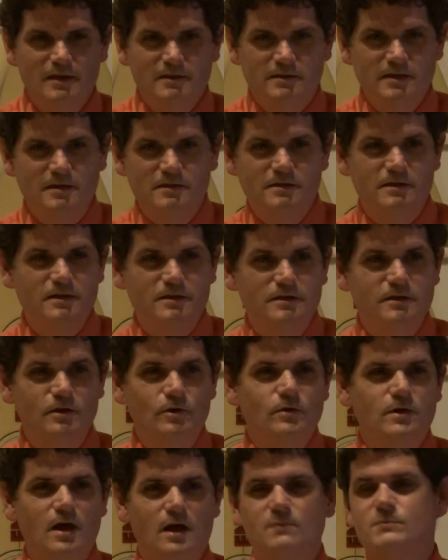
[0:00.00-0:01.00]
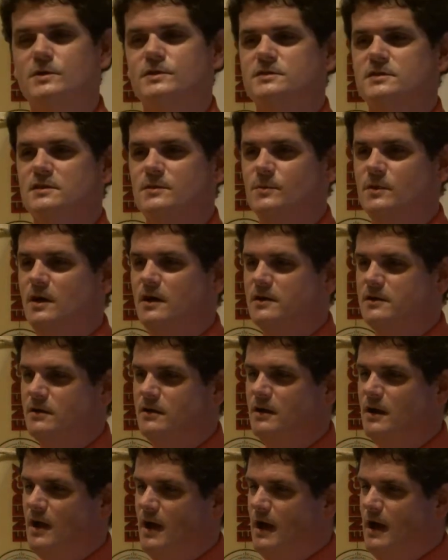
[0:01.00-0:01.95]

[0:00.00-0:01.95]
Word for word: the, the newcomers in the block are